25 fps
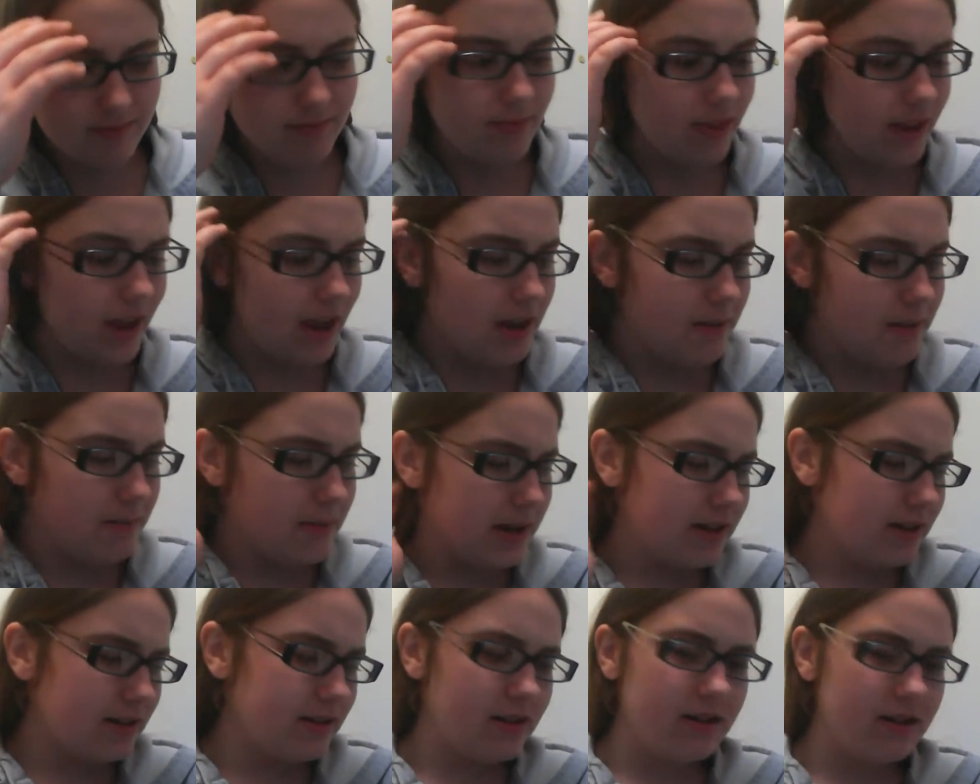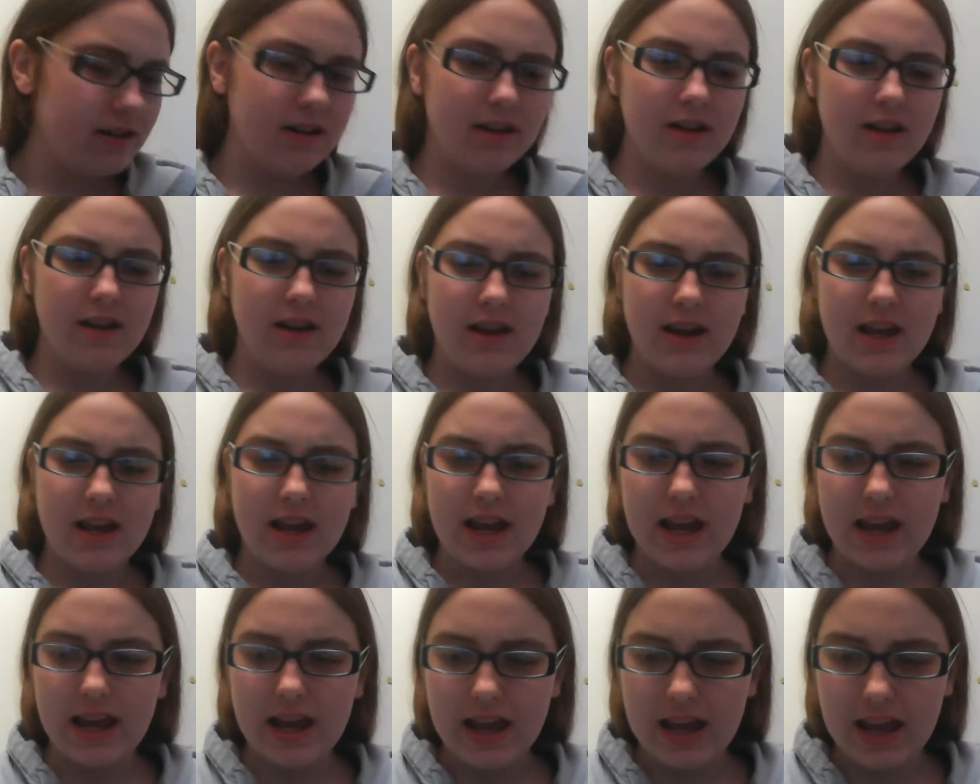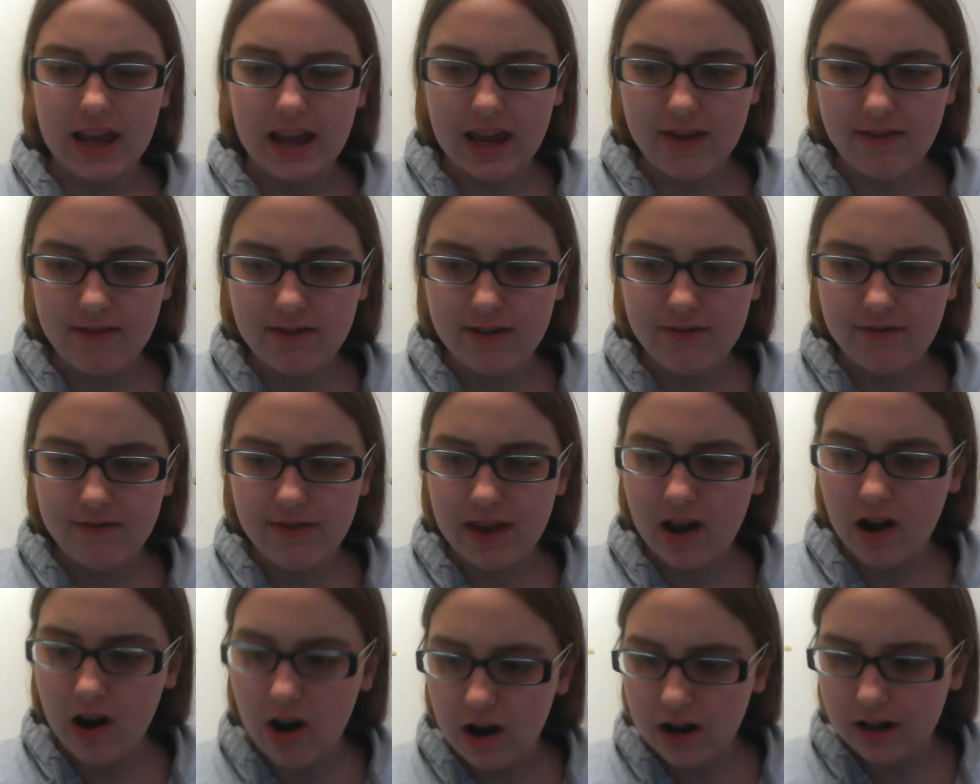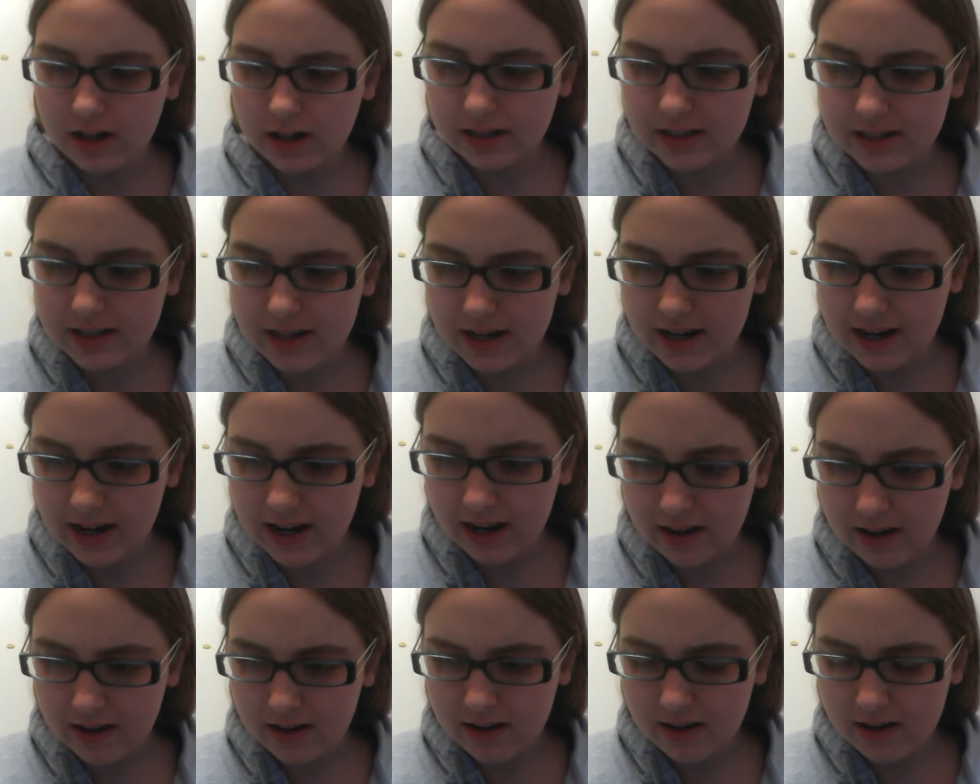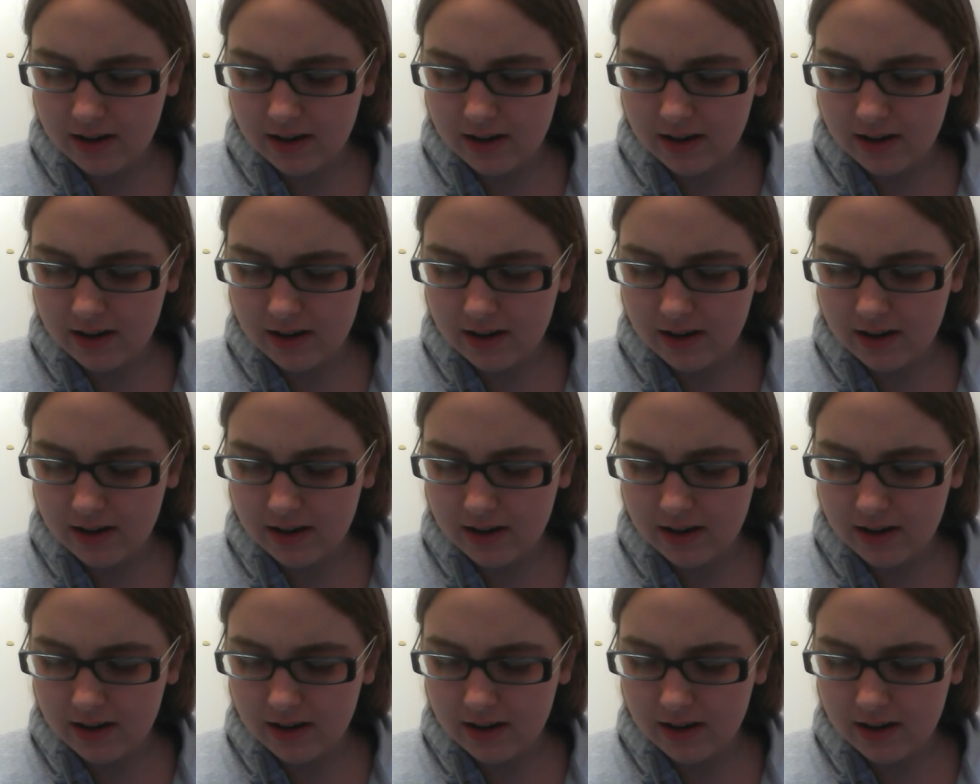Even if they are sinning,